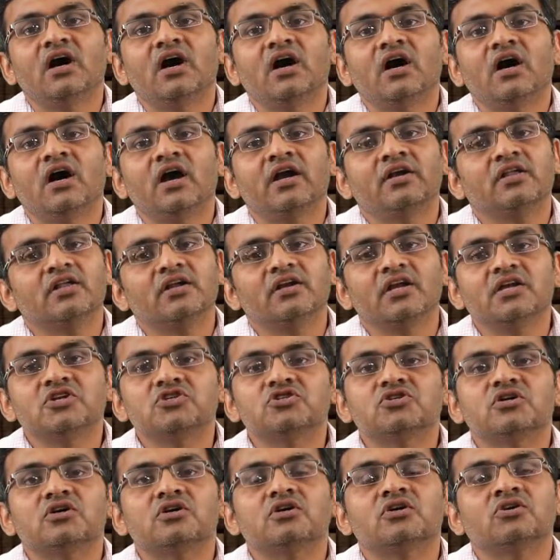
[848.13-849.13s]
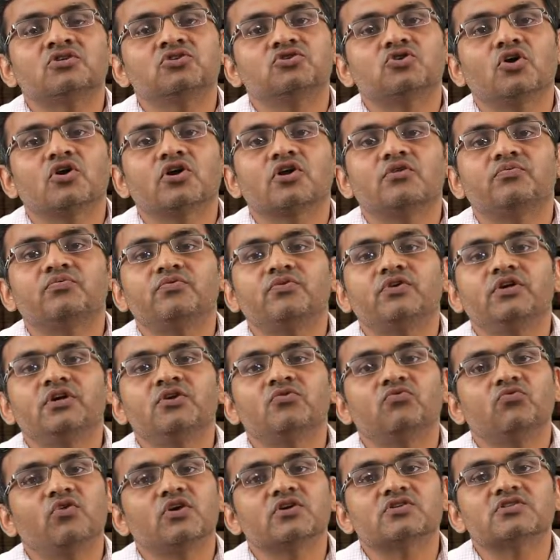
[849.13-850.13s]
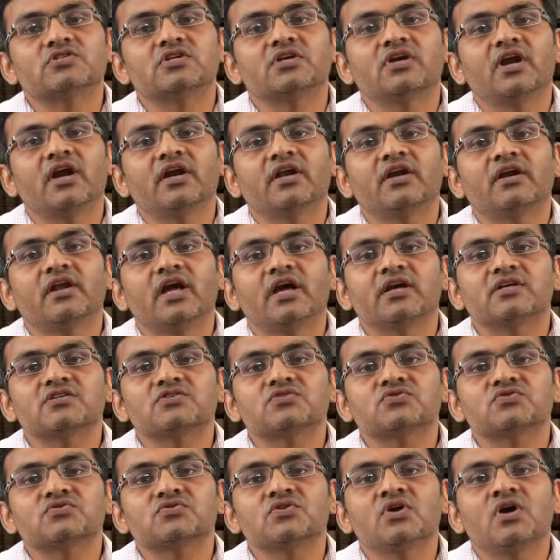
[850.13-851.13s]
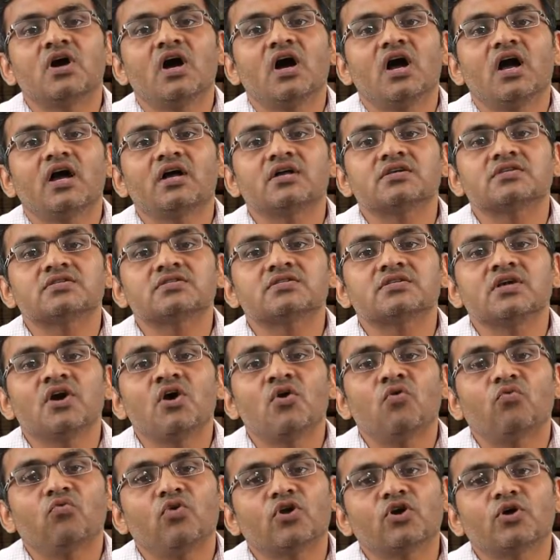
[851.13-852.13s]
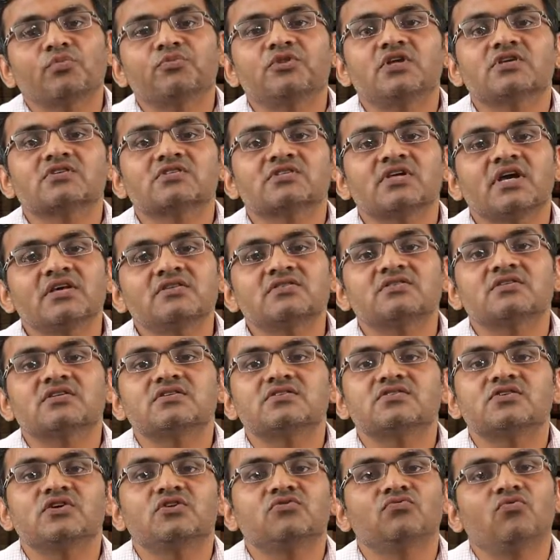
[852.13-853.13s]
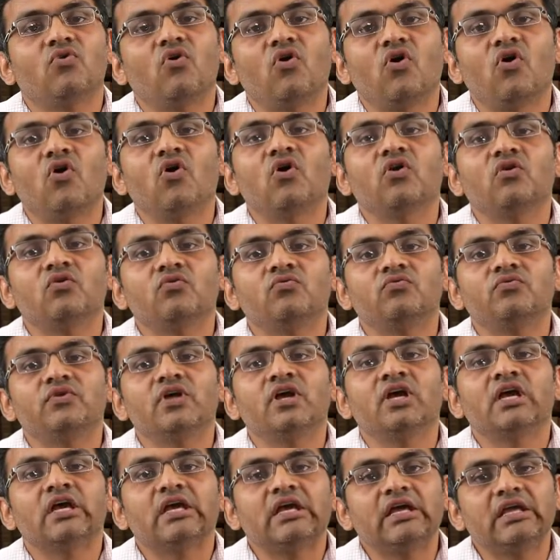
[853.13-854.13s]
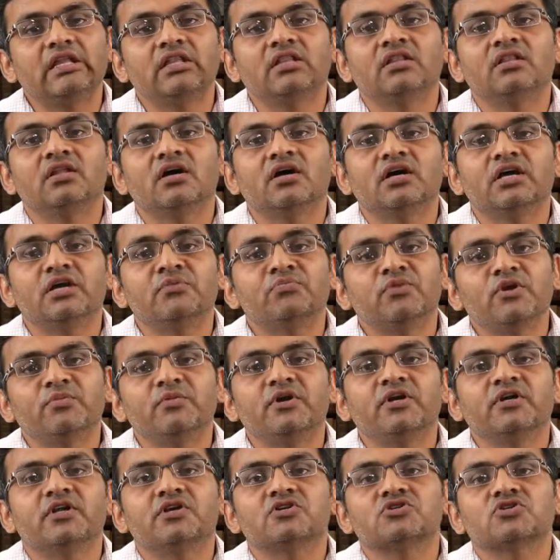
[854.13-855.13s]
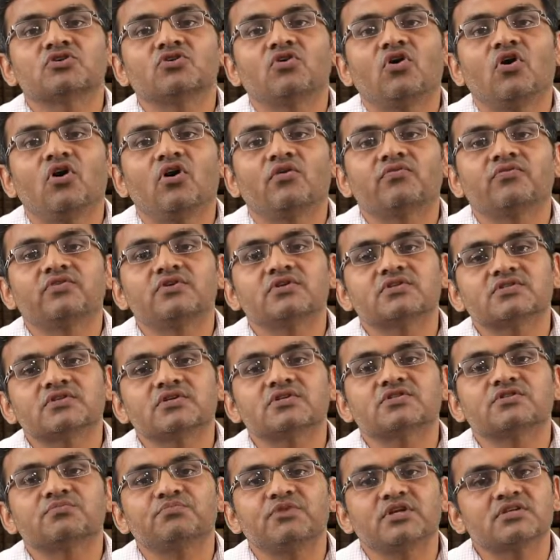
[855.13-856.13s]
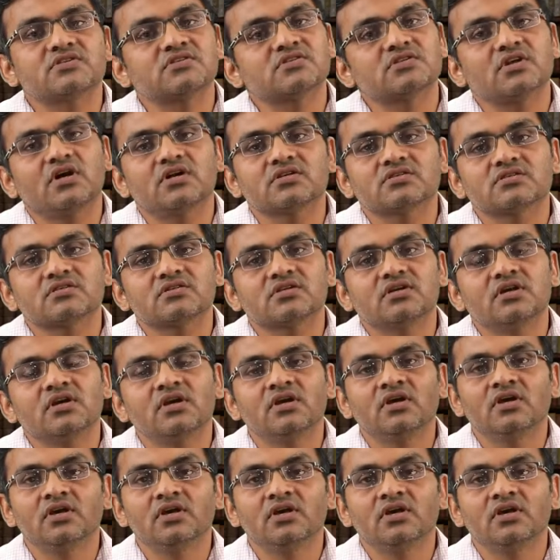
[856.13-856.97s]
uh, and the nature geography was regarded as as one of the sciences involved in the implementation of research based task.